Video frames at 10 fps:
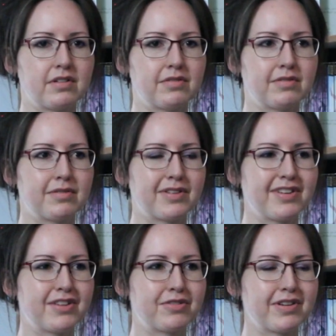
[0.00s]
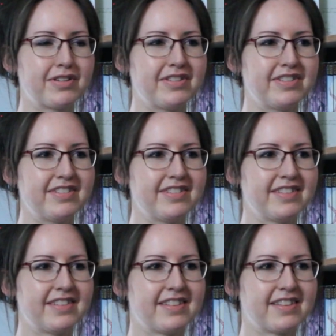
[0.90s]
what's that drink called?
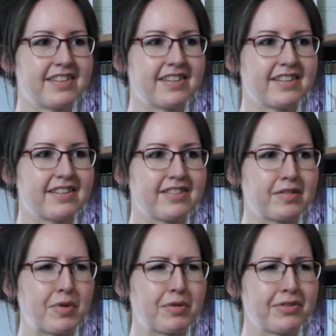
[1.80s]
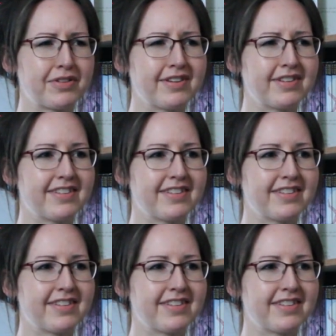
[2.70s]
Samosa?